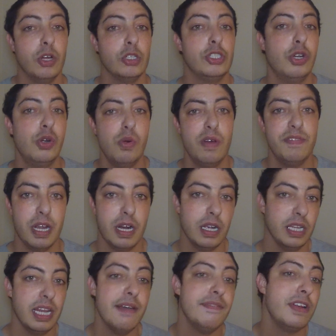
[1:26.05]
on 2 of their
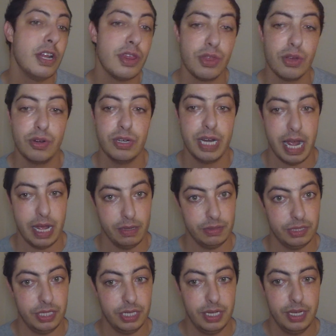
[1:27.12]
11 third downs.